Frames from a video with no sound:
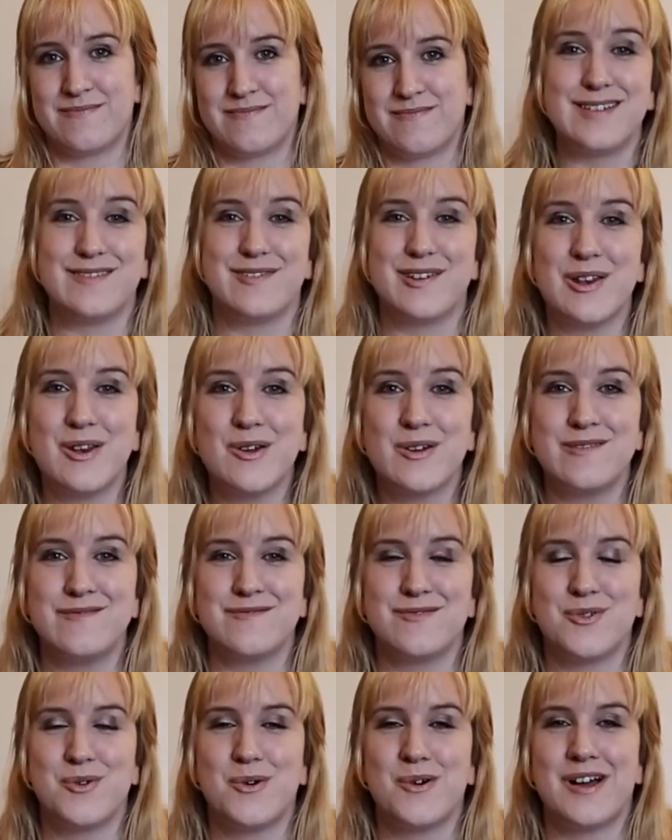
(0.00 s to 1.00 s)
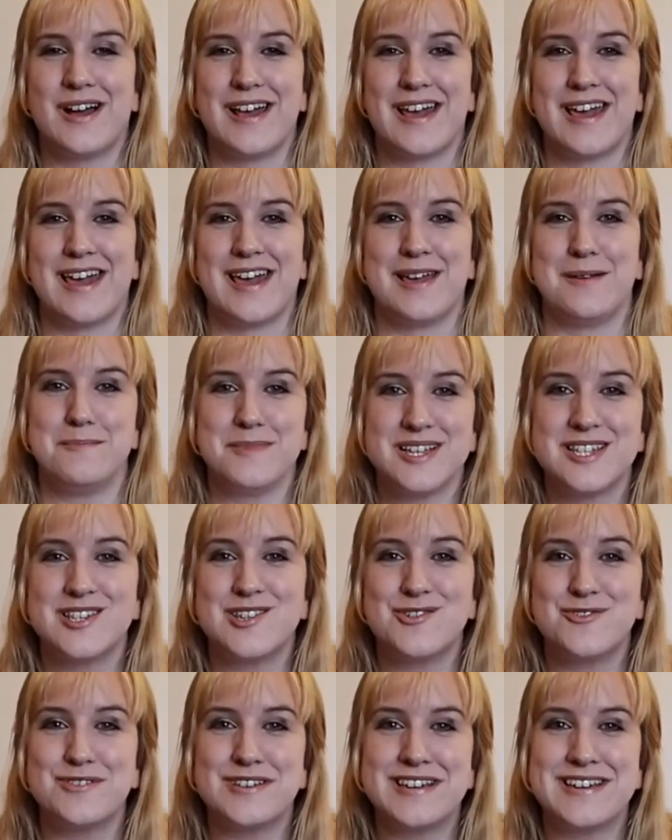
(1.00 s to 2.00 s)
If you're looking for a
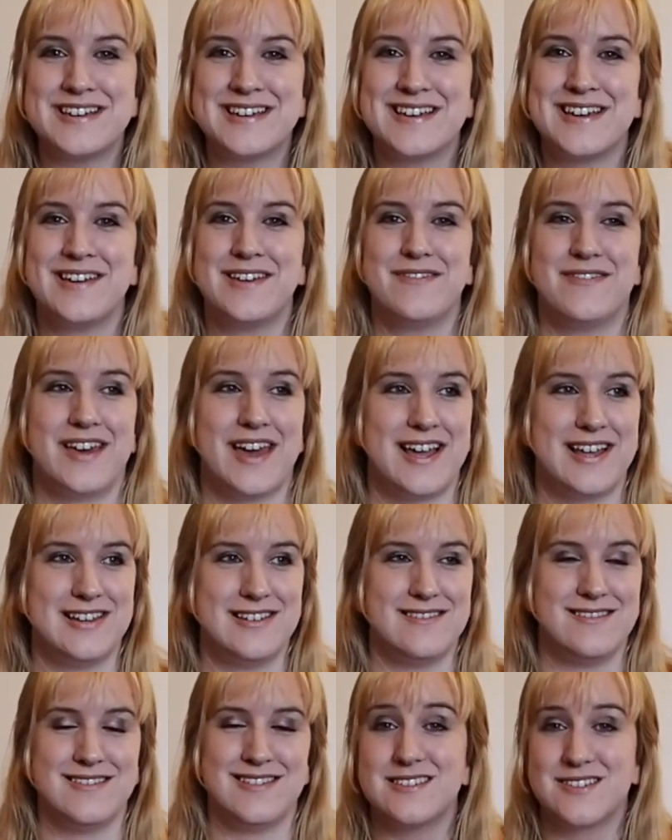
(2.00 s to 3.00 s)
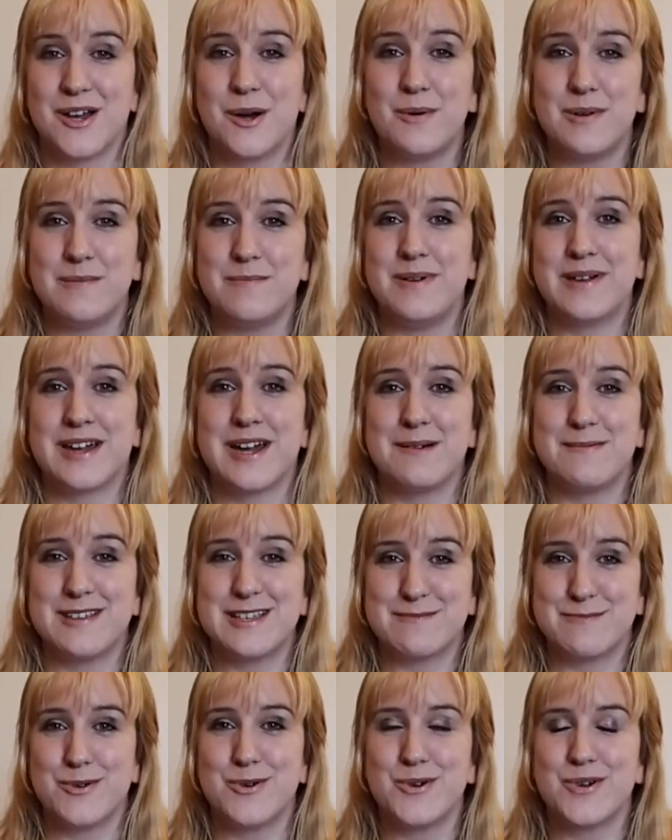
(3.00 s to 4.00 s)
mystery, then go and pick up this
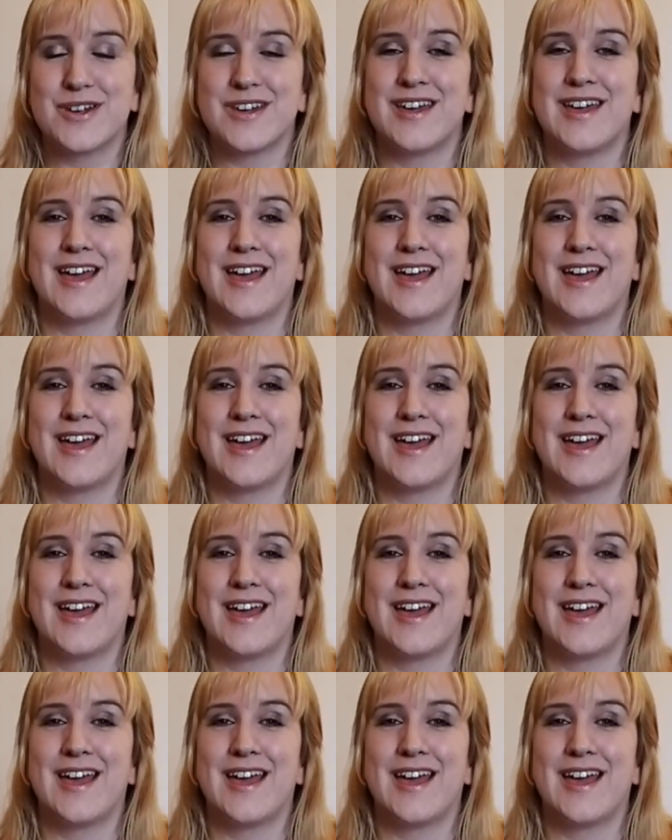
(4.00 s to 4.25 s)
book